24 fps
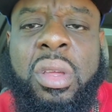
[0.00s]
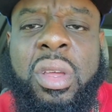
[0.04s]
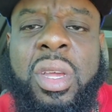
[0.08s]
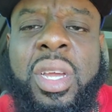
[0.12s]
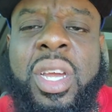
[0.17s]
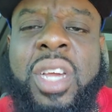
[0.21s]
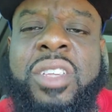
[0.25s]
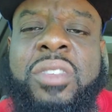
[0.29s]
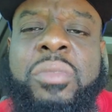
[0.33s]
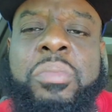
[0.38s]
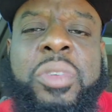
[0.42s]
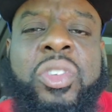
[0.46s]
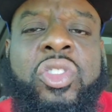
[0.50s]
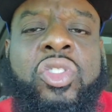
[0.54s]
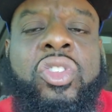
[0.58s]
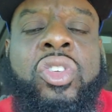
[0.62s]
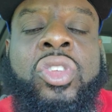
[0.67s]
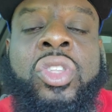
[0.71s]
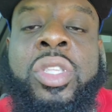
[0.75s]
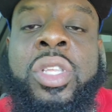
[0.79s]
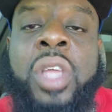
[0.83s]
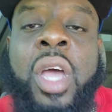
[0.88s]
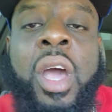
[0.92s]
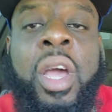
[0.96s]
Because
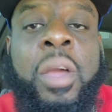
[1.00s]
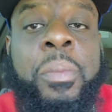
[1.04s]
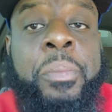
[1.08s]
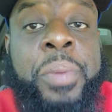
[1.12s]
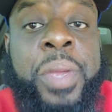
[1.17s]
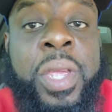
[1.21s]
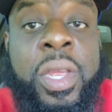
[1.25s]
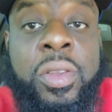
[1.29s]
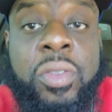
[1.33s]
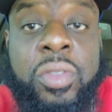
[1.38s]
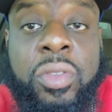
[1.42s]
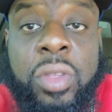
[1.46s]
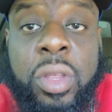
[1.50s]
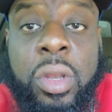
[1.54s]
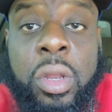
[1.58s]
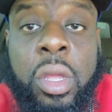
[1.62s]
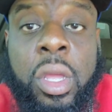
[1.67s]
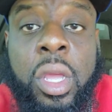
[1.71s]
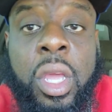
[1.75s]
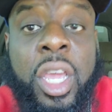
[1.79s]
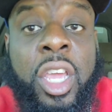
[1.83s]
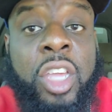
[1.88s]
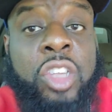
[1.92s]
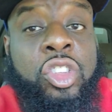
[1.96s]
Mr. Doug Peterson
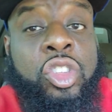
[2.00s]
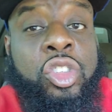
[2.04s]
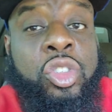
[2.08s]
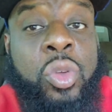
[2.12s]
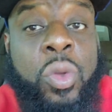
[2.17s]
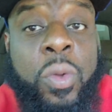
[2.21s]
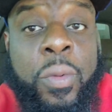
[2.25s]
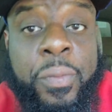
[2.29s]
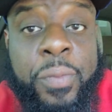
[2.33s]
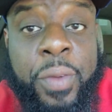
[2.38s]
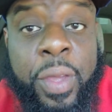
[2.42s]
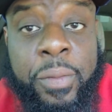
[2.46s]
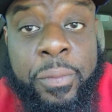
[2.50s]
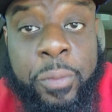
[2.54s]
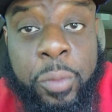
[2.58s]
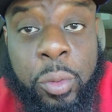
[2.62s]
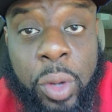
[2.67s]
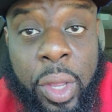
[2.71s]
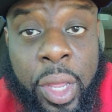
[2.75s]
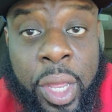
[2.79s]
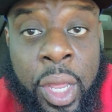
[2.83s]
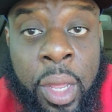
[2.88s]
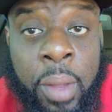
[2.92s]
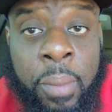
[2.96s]
is too faithful to
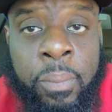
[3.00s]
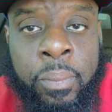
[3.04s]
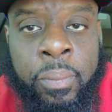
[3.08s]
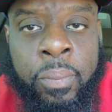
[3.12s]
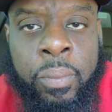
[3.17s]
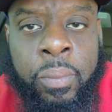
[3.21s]
him.